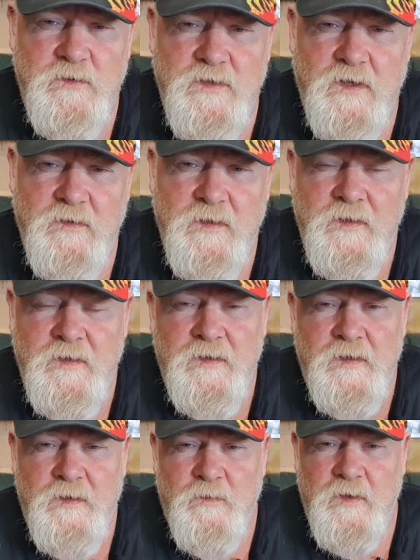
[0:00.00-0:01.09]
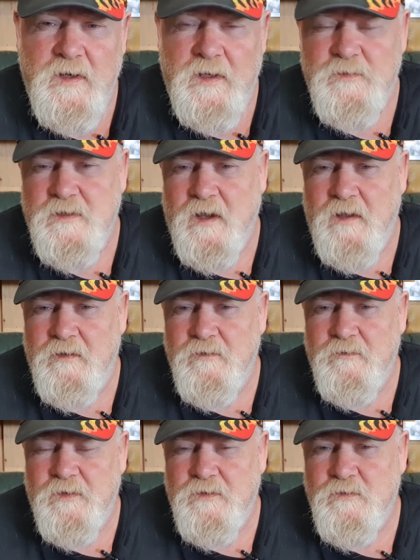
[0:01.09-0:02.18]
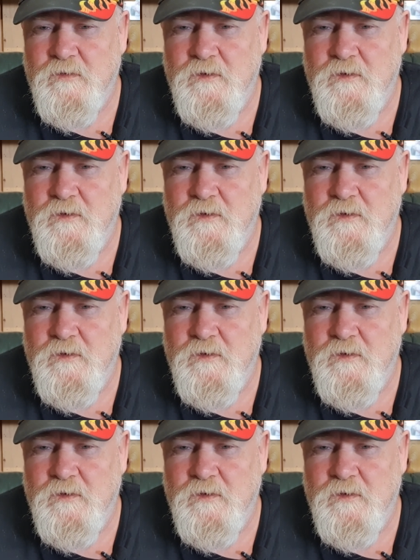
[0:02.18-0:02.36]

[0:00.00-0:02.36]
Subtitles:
So we ended up staying in Fitzroy